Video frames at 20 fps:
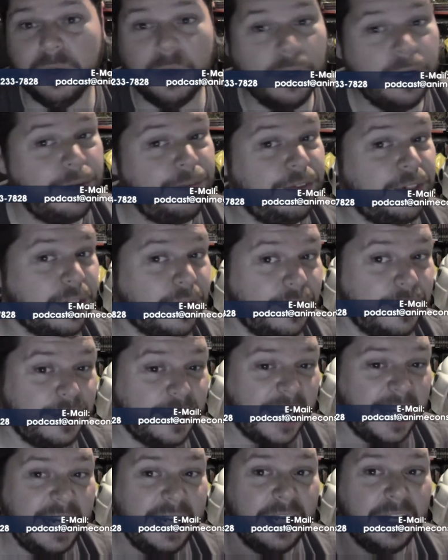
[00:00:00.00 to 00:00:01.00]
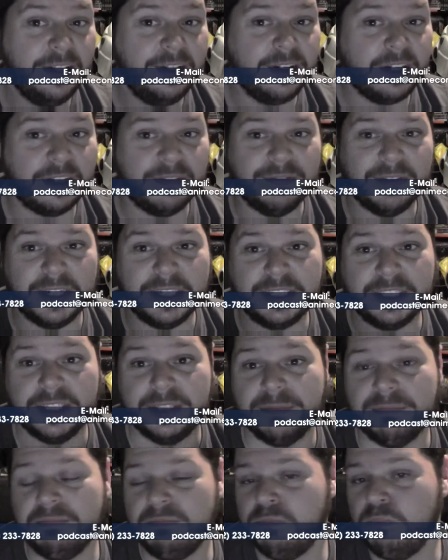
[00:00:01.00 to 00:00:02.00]
or if you're going to any other convention,
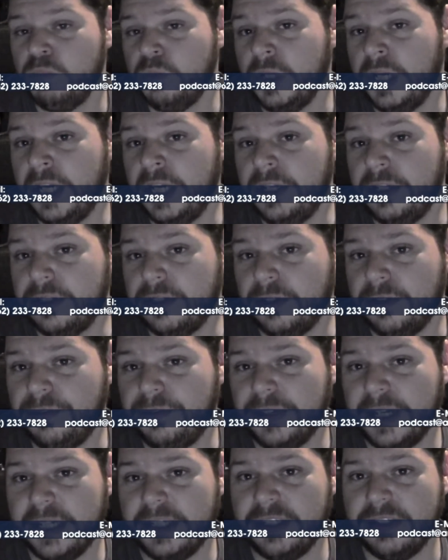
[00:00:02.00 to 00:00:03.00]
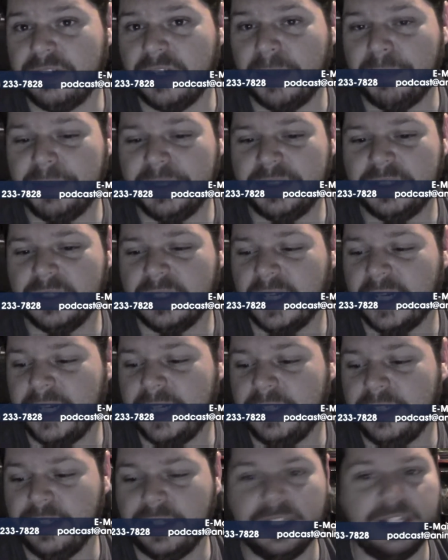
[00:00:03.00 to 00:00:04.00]
don't forget to drop us a
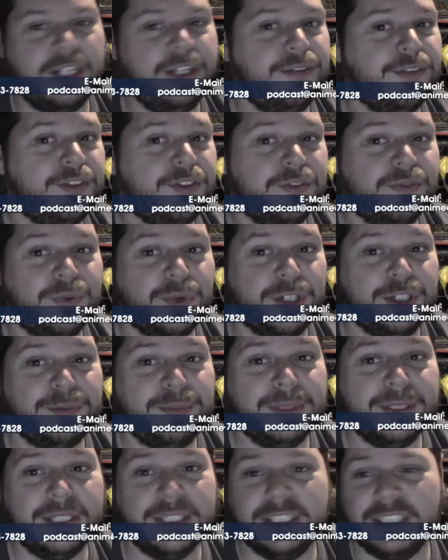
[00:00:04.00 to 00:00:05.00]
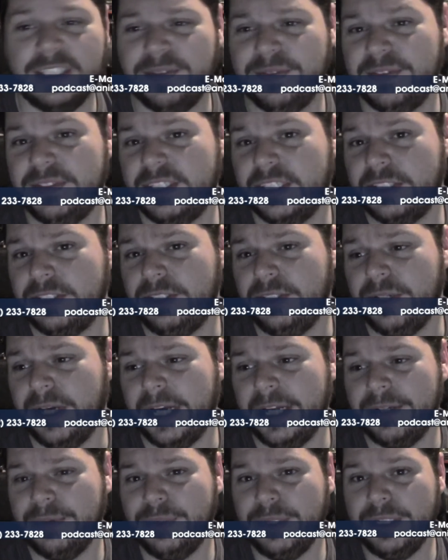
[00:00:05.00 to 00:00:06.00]
line. You can leave us a voicemail at
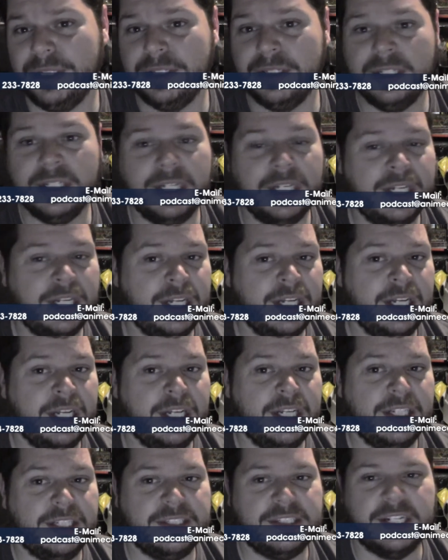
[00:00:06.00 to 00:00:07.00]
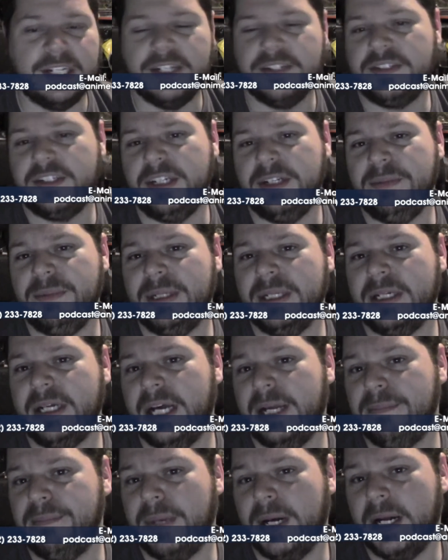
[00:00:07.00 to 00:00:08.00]
762-ADEQUATE. Send us an email
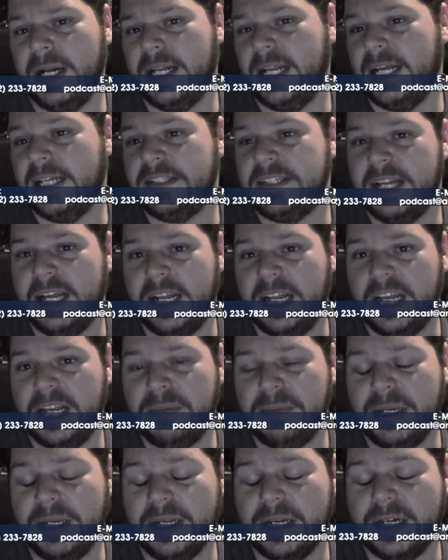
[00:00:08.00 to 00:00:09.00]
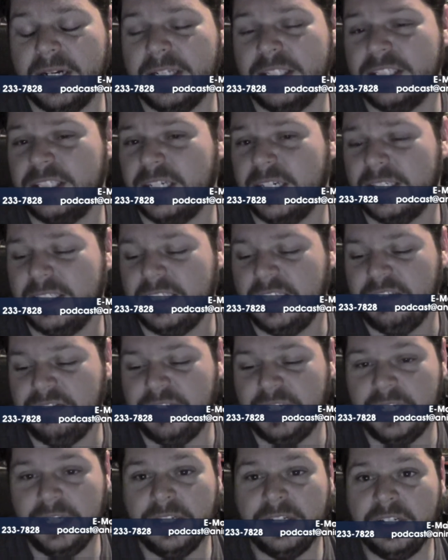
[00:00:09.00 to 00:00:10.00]
at podcast at
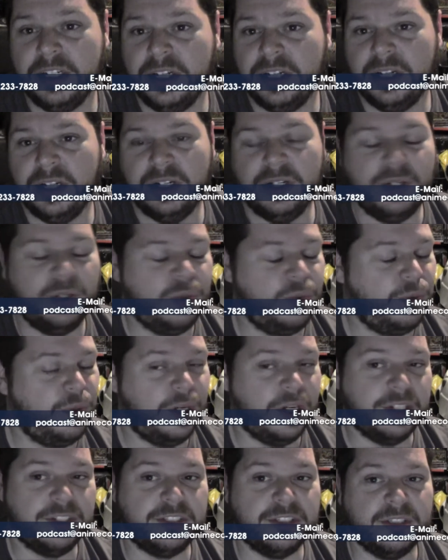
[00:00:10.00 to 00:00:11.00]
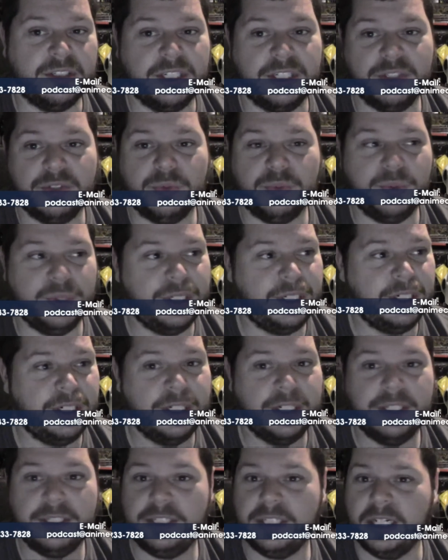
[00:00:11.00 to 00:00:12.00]
animecons.tv. We're also on
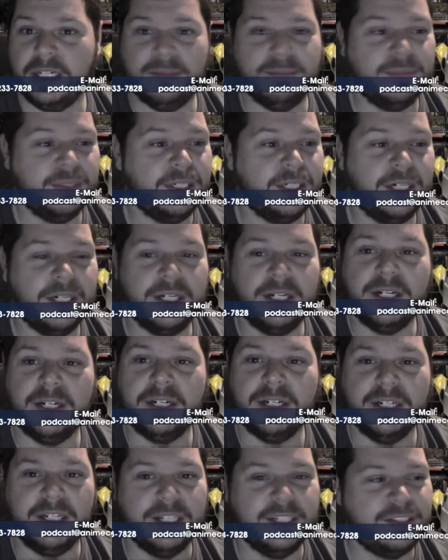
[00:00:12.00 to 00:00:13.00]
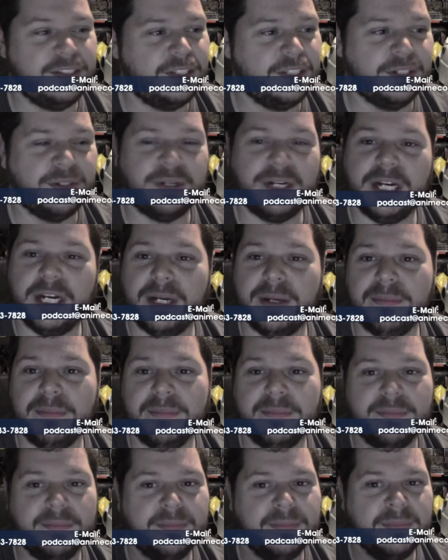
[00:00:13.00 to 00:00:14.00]
Twitter, Tumblr,
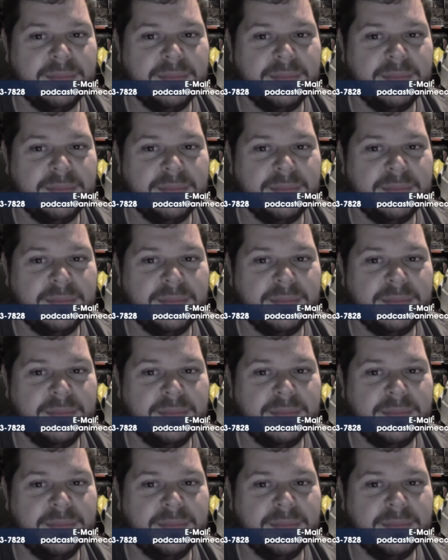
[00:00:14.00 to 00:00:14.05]
Instagram,